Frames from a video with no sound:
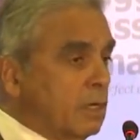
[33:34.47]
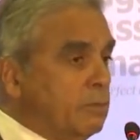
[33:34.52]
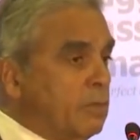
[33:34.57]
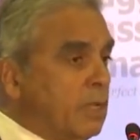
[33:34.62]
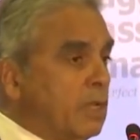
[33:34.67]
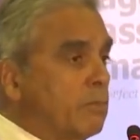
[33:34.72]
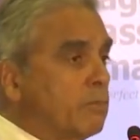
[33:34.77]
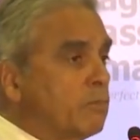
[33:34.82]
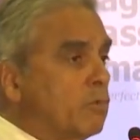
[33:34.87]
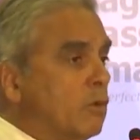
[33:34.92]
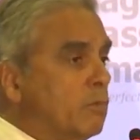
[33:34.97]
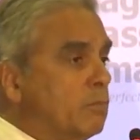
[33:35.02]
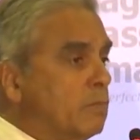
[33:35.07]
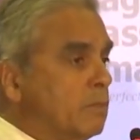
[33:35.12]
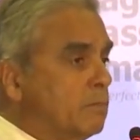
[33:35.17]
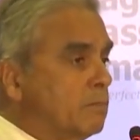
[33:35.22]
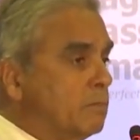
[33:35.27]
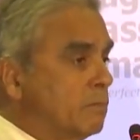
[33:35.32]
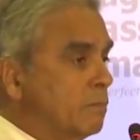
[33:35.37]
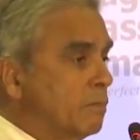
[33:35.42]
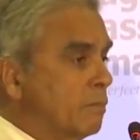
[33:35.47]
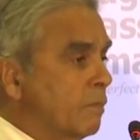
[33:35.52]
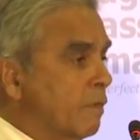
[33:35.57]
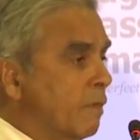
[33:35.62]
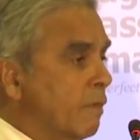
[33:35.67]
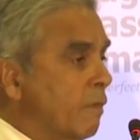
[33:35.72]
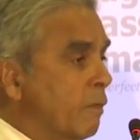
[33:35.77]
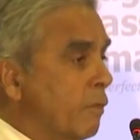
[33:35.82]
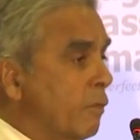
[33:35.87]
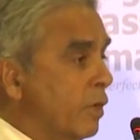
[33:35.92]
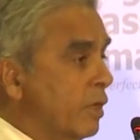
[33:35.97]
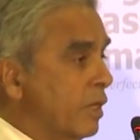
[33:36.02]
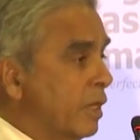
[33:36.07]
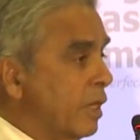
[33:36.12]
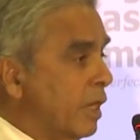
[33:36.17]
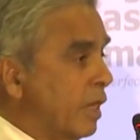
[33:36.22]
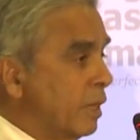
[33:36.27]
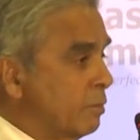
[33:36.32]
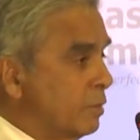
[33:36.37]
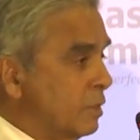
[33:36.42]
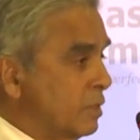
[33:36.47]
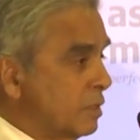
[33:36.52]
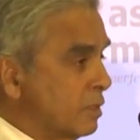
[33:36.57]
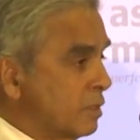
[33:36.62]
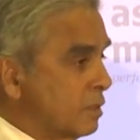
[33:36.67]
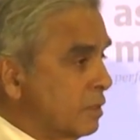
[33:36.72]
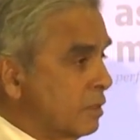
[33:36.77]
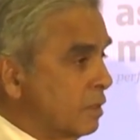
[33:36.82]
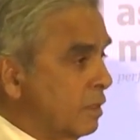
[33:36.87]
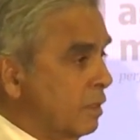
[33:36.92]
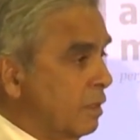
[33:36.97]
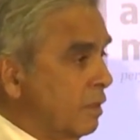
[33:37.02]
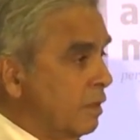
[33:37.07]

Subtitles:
a big problem when it happens.